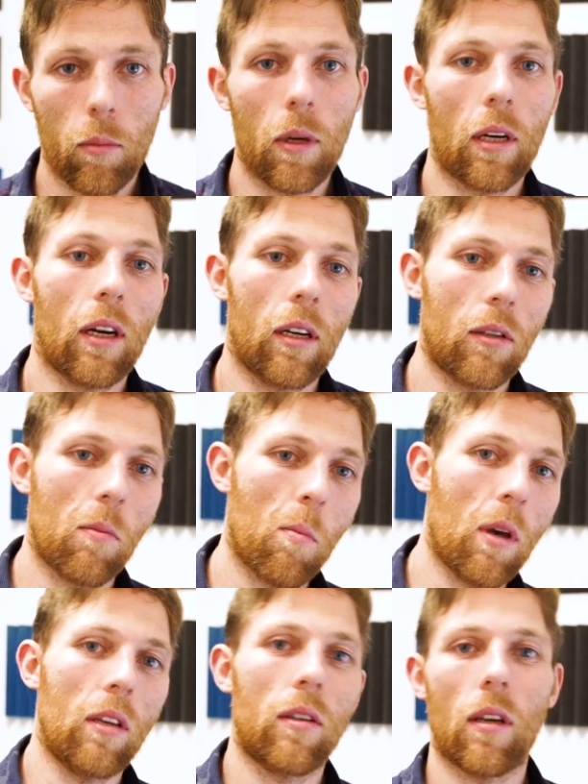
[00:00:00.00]
Because
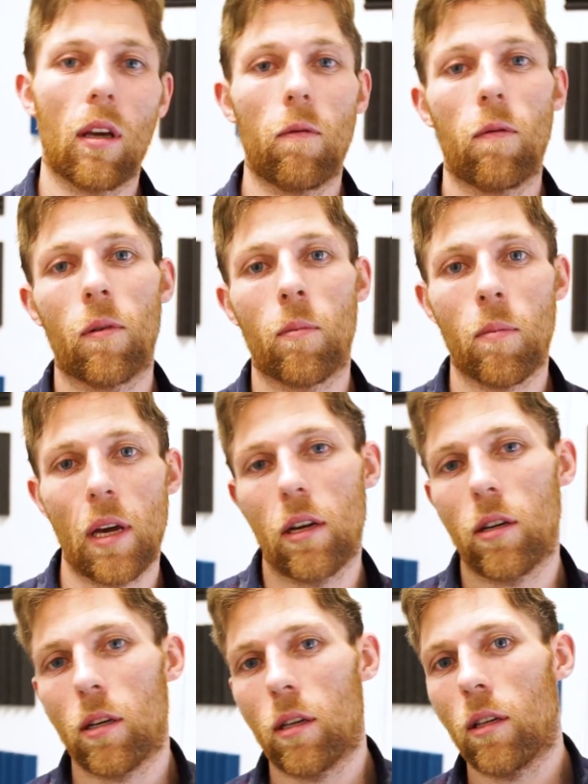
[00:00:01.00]

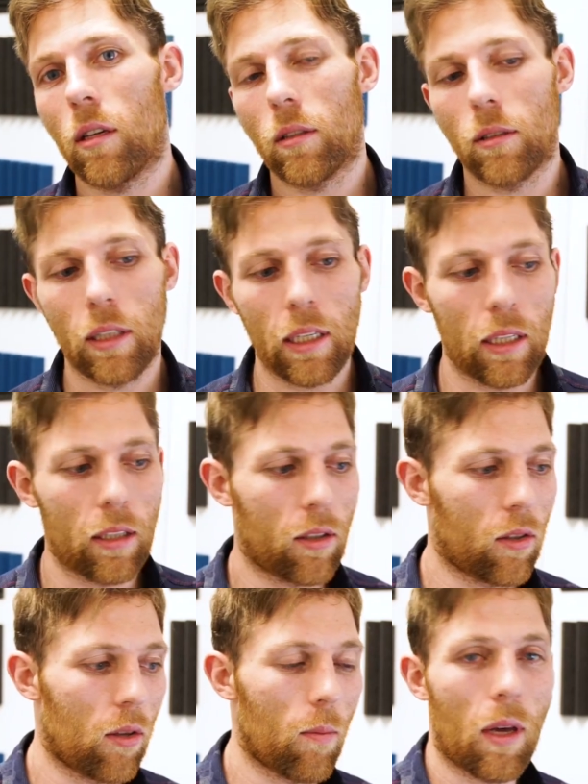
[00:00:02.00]
misinformation
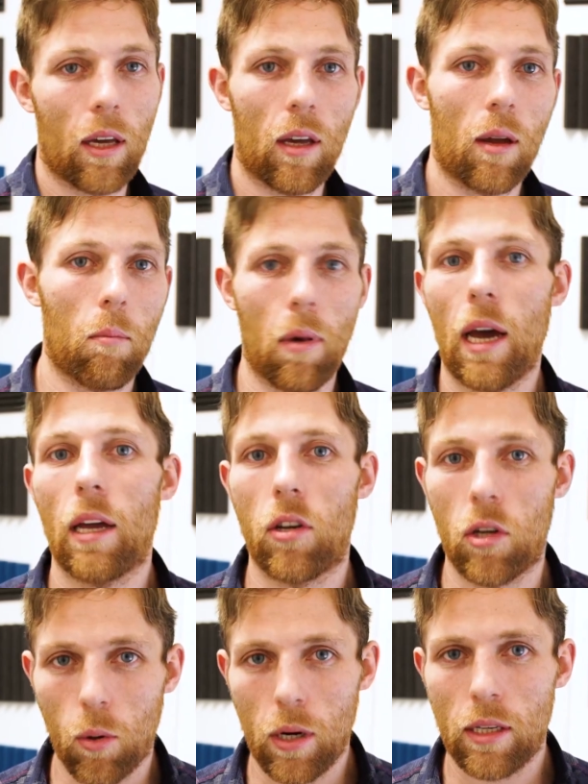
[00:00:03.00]
leads to making bad
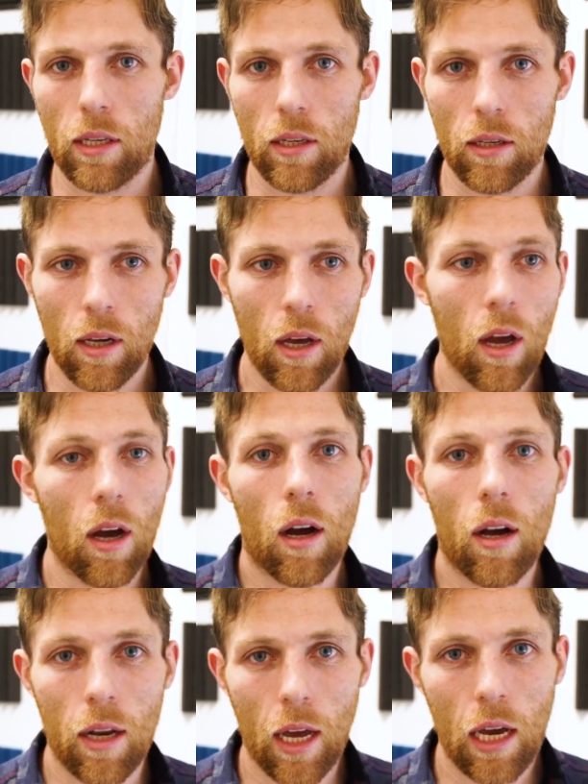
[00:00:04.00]
choices,
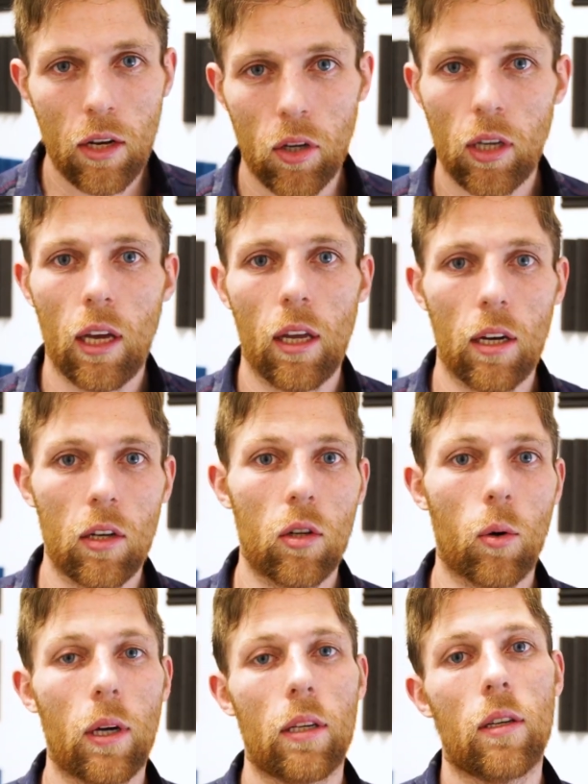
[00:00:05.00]
uneducated
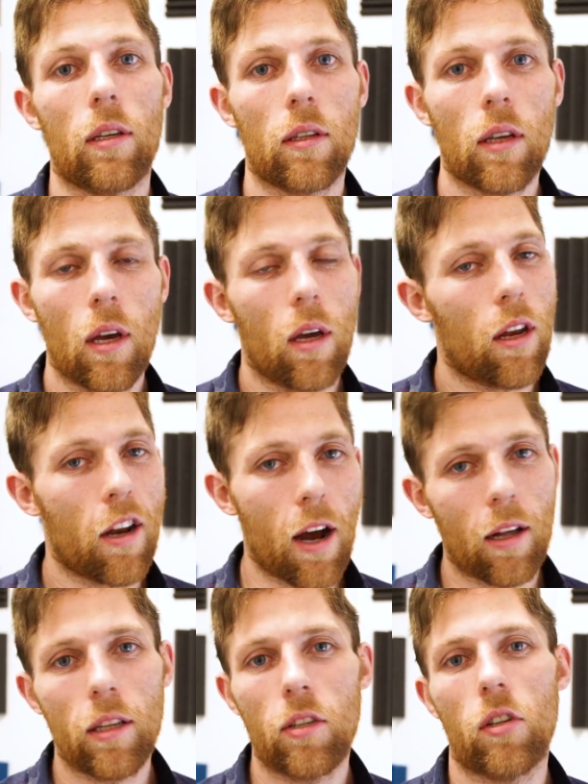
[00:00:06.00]
choices.
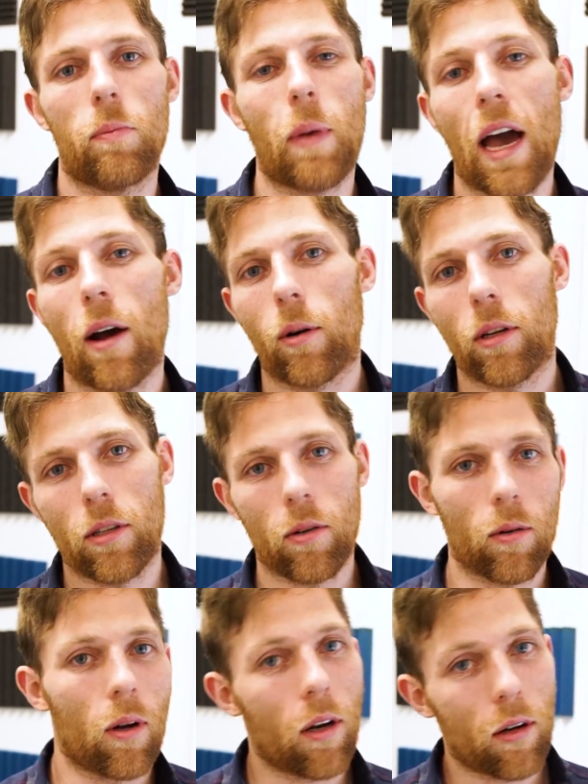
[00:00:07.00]
Knowledge is power,
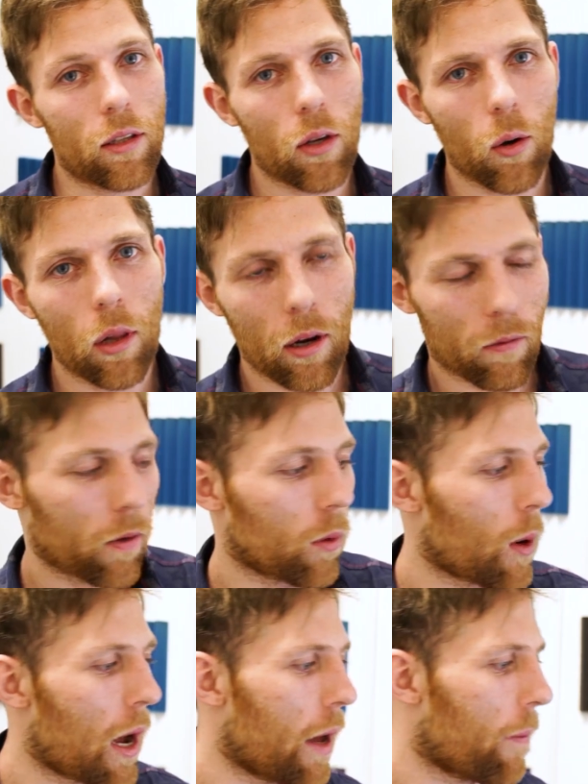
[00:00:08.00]
so let's go along for the
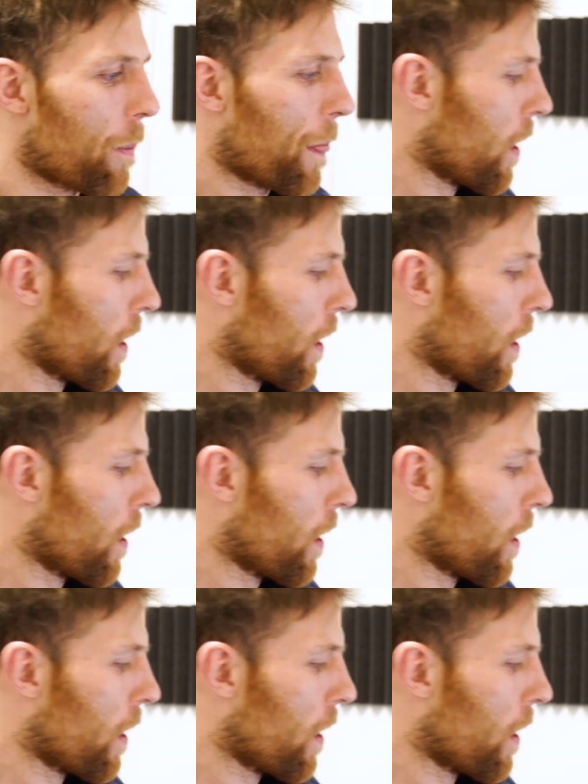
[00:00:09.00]
ride.